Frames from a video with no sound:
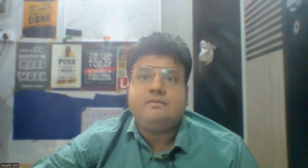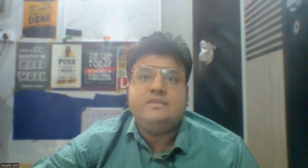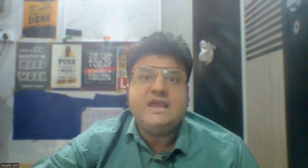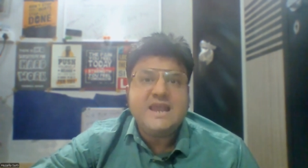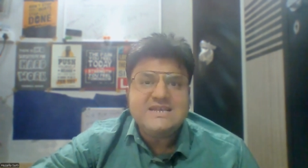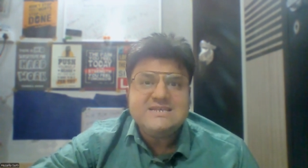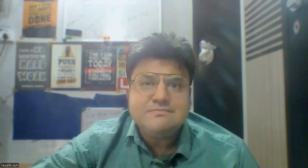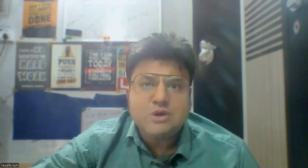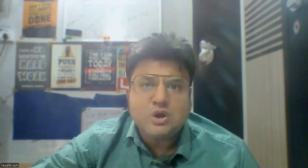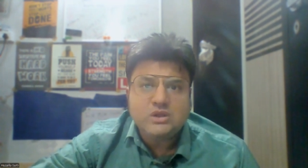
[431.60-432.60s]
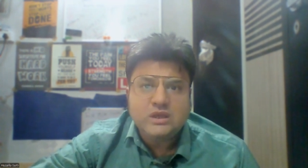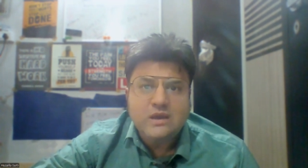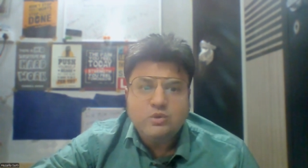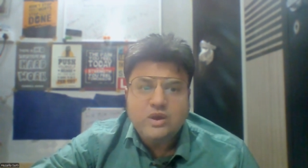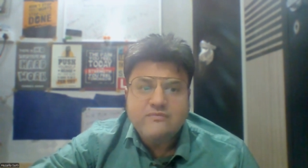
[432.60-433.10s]
The next important
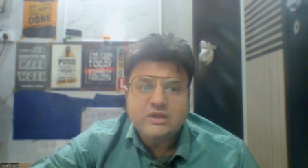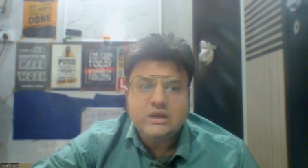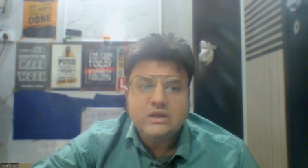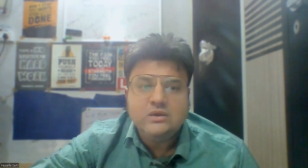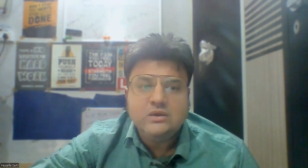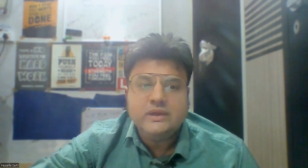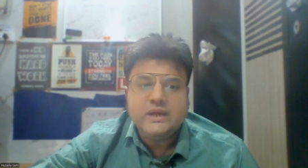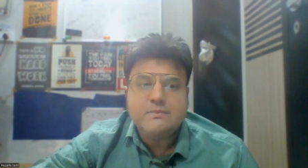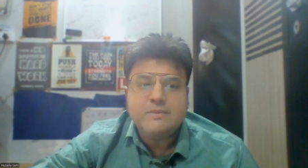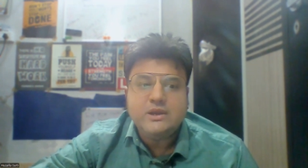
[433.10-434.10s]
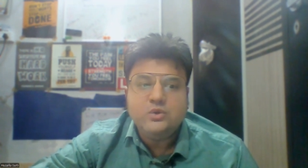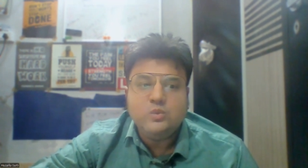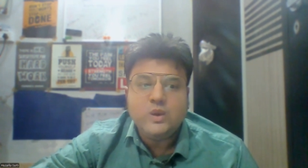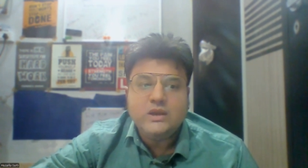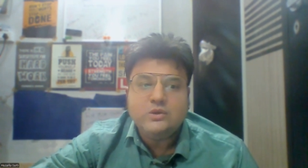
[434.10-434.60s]
thing I would definitely recommend
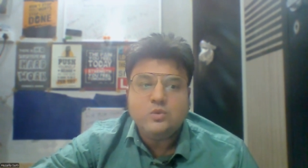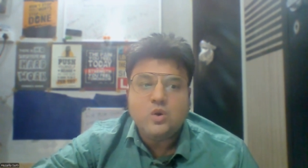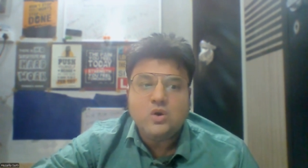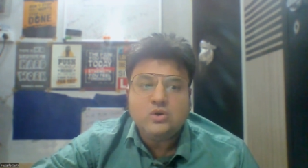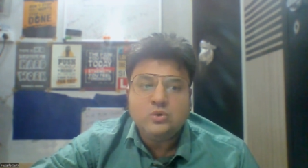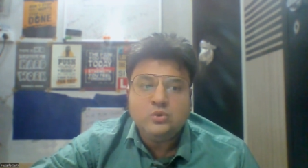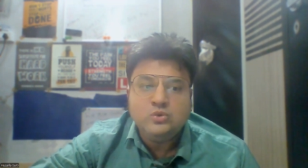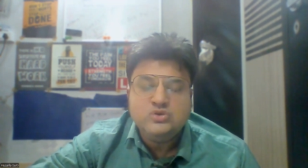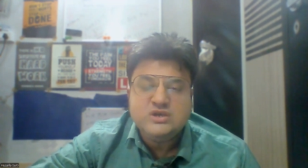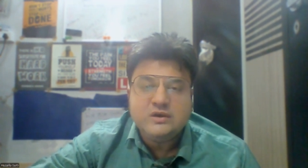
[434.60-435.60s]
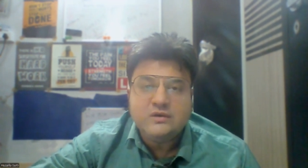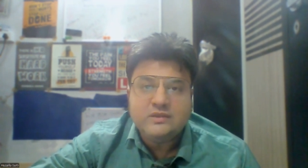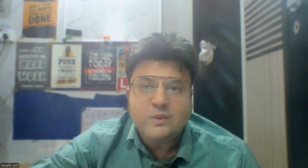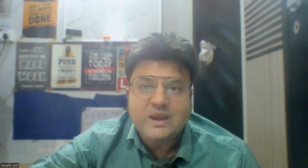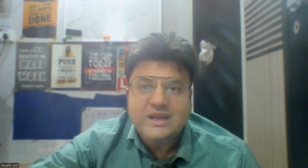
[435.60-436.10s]
you when you want to lose
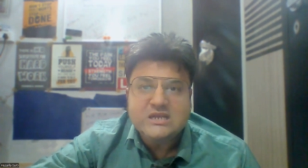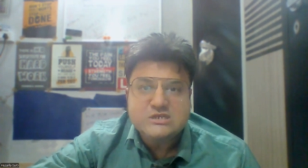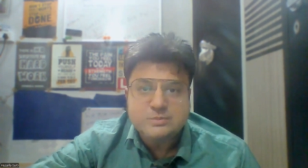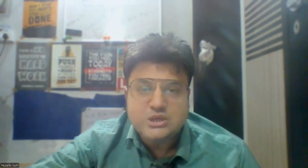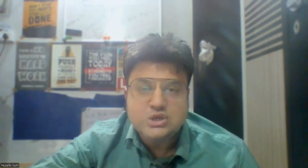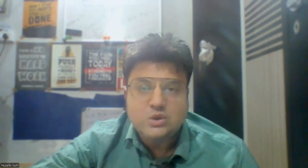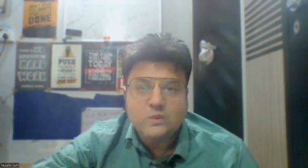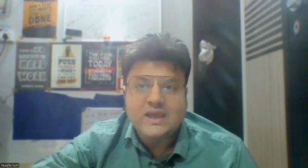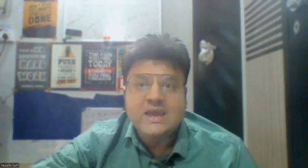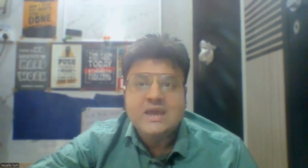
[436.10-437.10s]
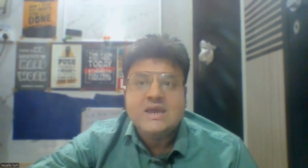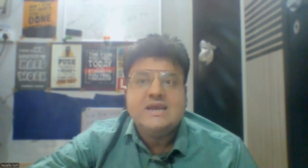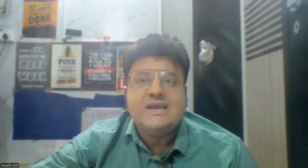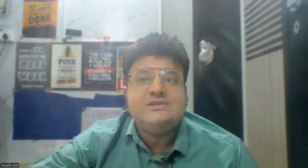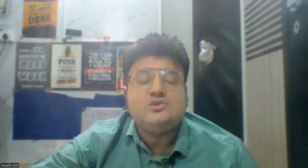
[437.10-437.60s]
the weight in a spiritual way
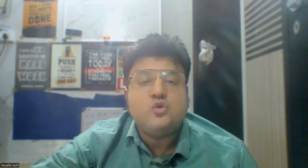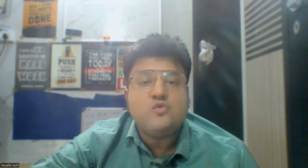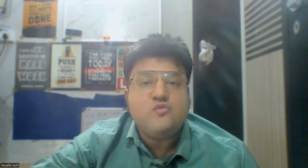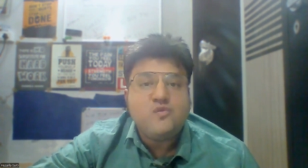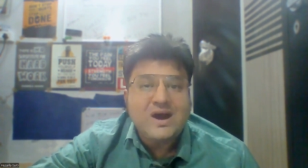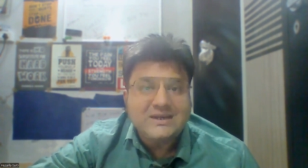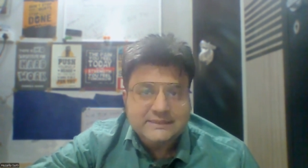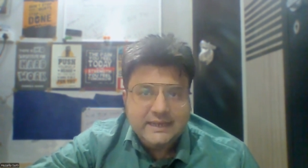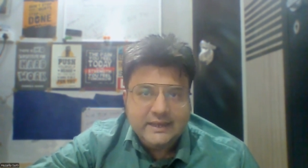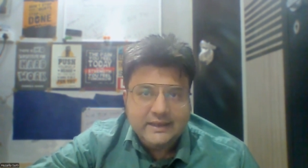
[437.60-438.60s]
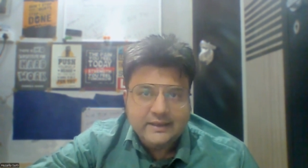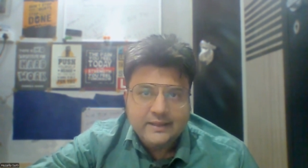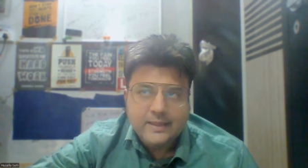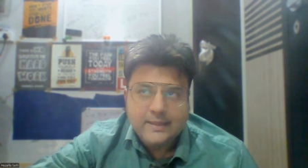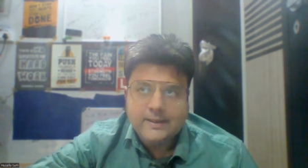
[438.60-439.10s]
is through fasting,
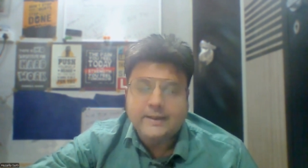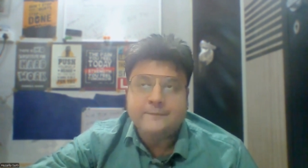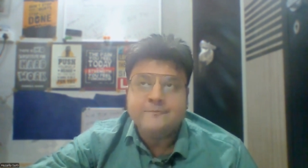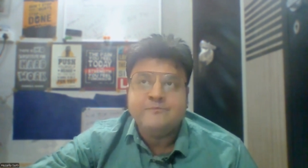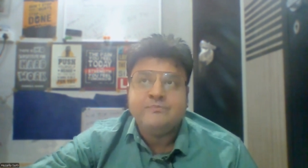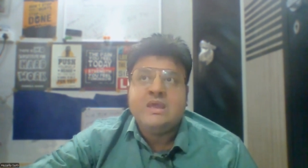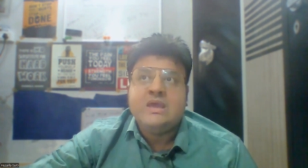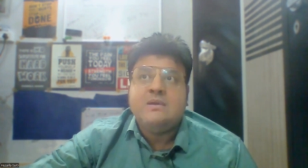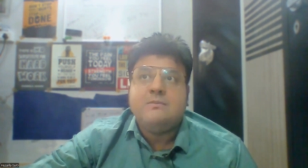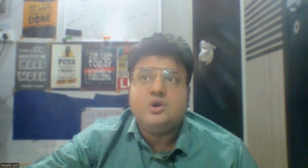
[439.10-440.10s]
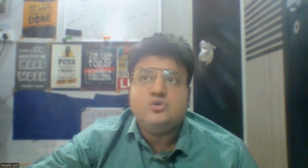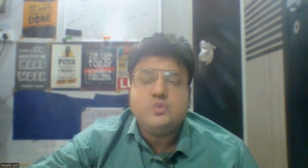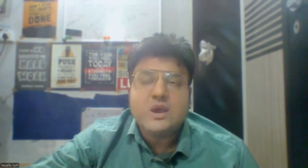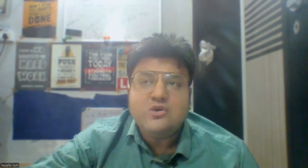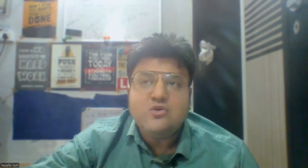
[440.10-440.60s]
right? Because
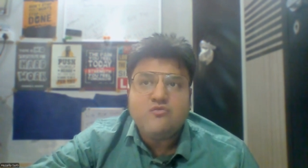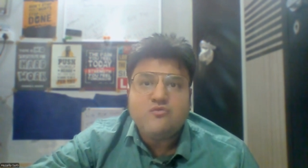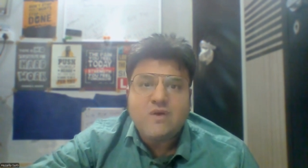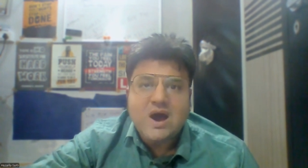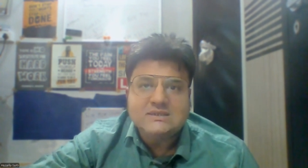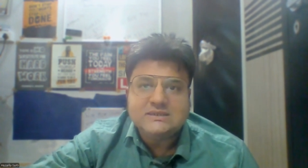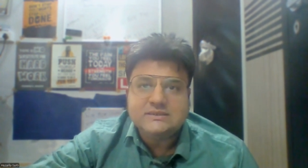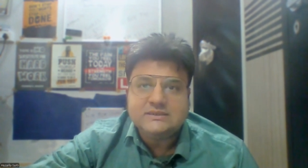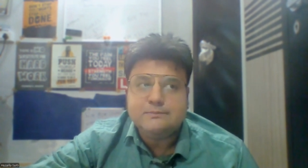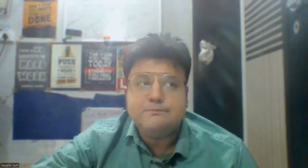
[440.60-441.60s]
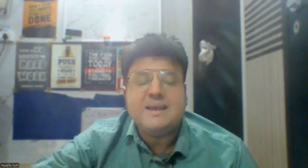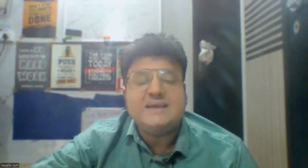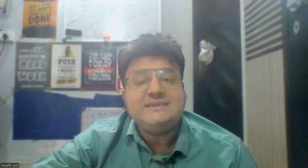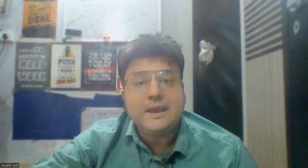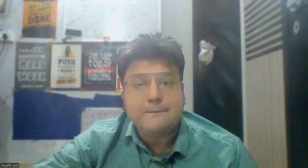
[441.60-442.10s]
when you fast,
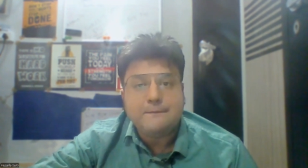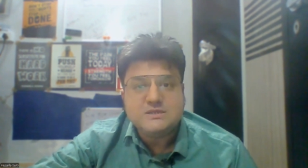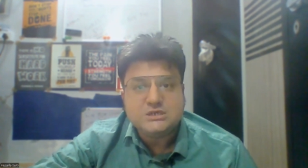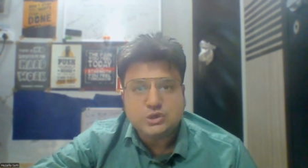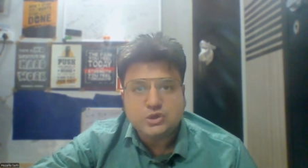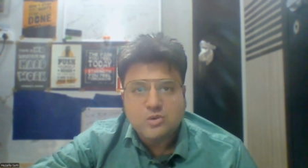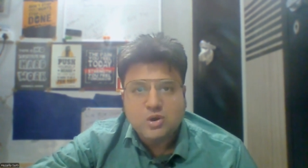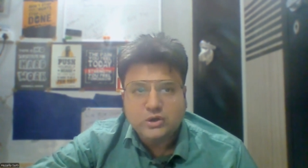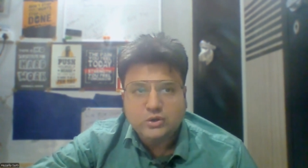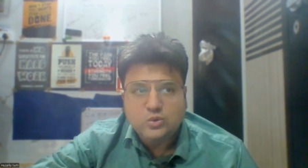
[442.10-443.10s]
magic happens into your body.